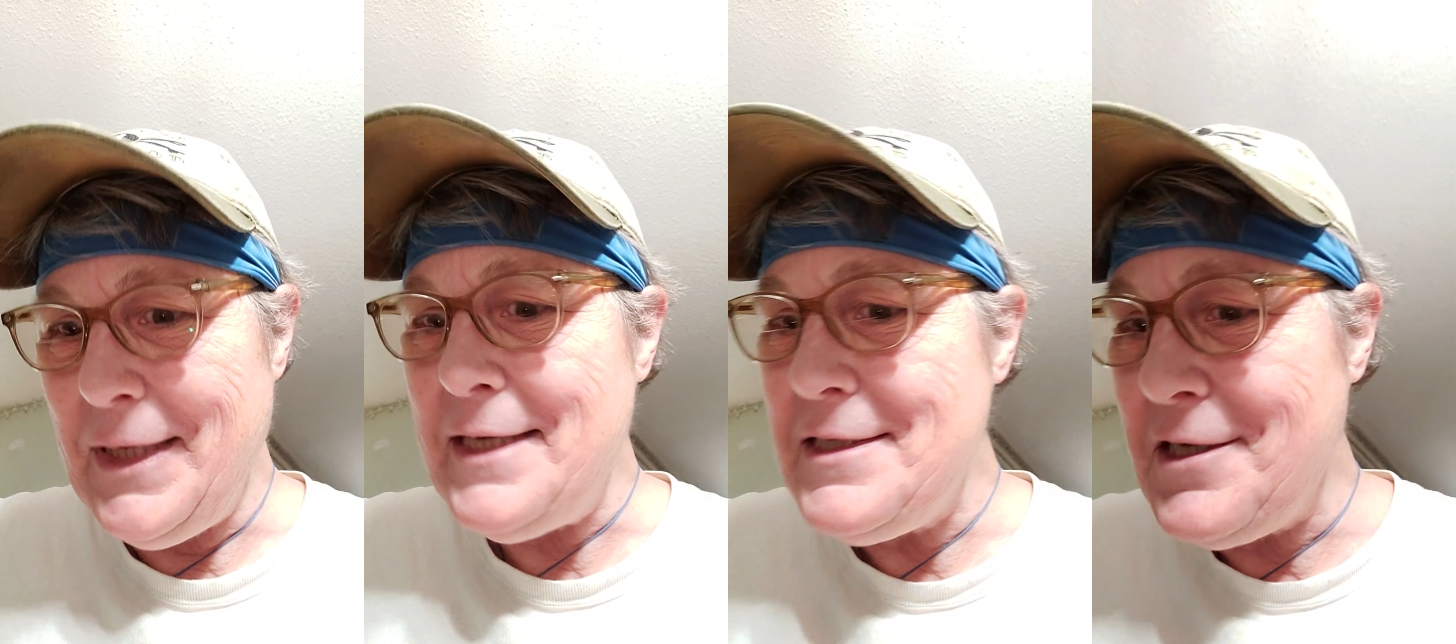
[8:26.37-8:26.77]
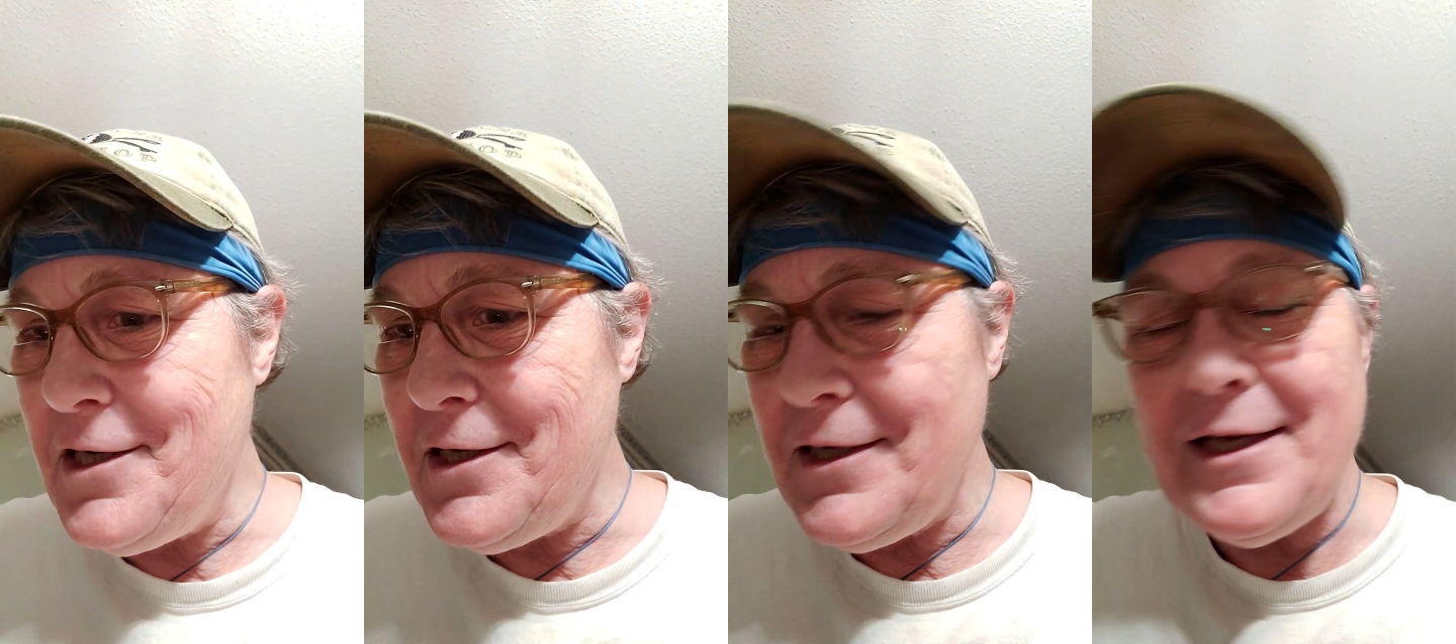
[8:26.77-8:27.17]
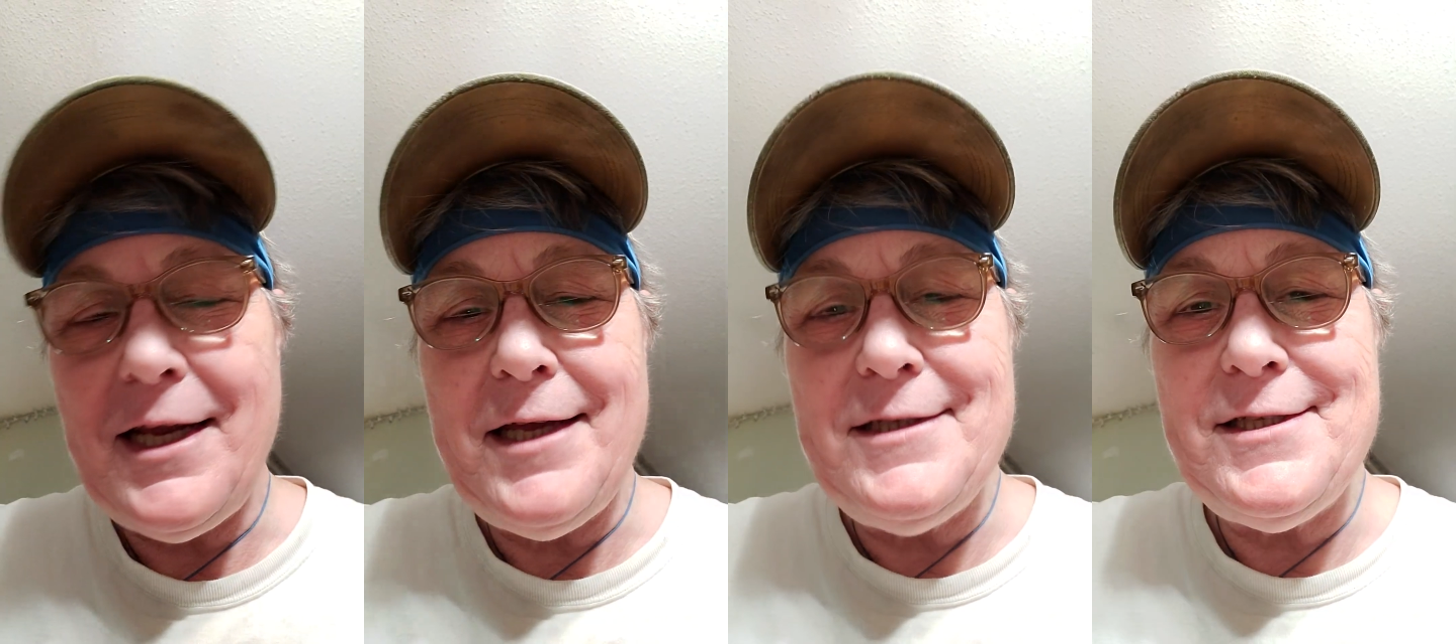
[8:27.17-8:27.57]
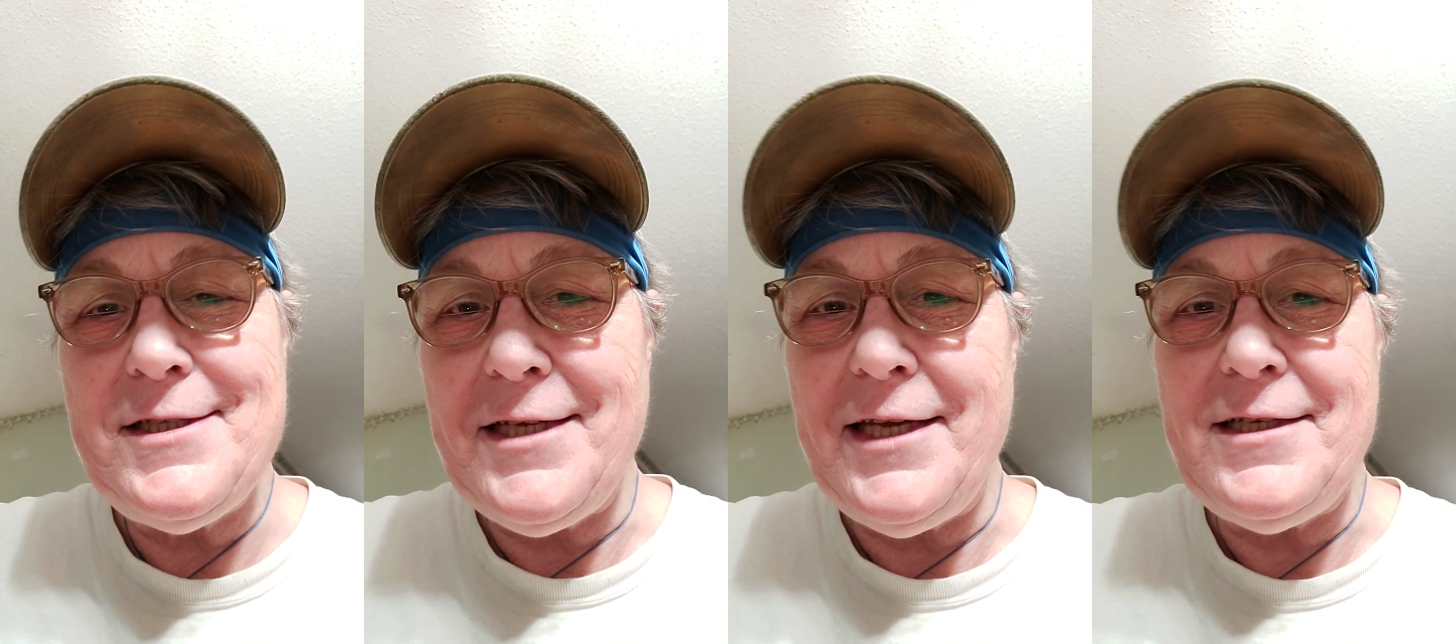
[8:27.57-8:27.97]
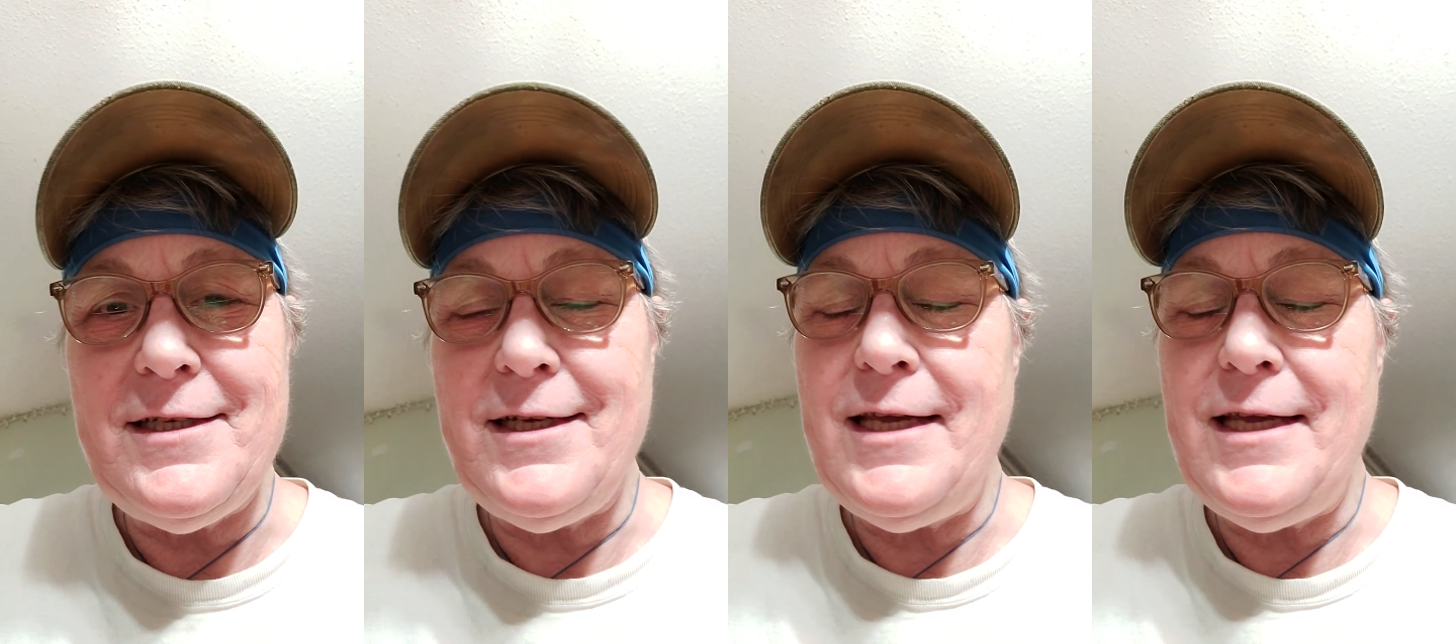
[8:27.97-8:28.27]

I saw it and I just liked it,